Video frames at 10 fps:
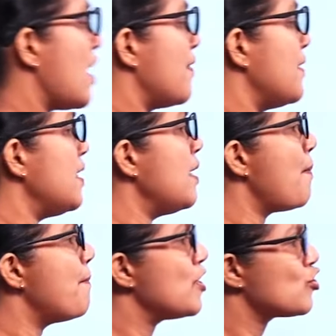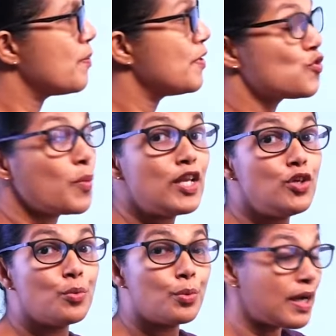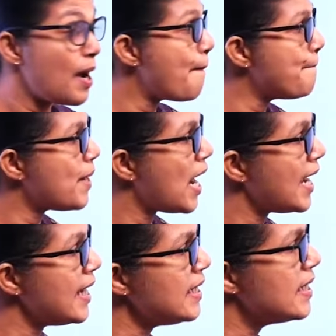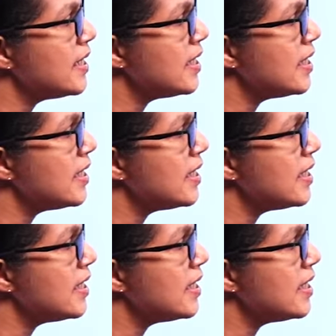are the measurements when you combine